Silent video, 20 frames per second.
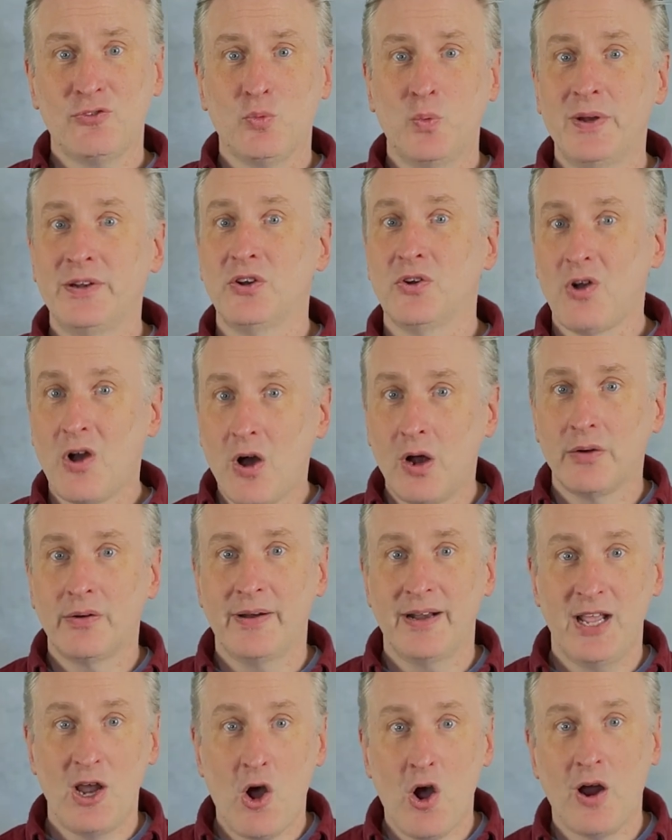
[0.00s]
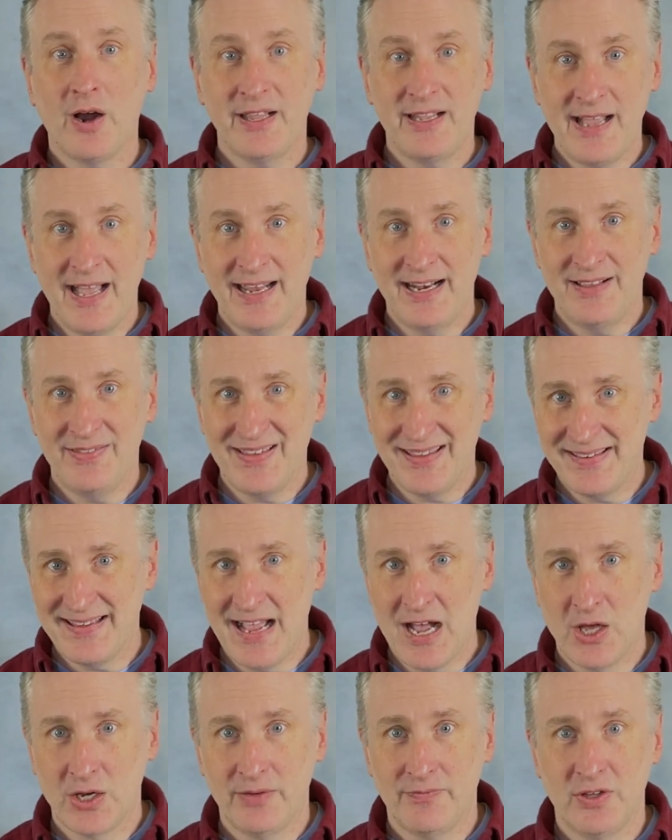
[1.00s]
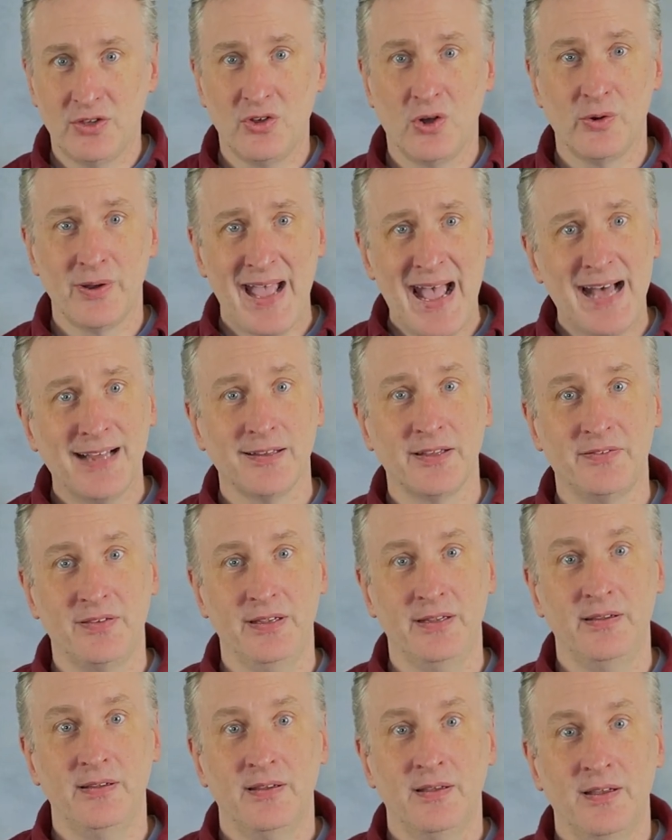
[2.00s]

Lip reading: when you're already audiating the sound of a tonality.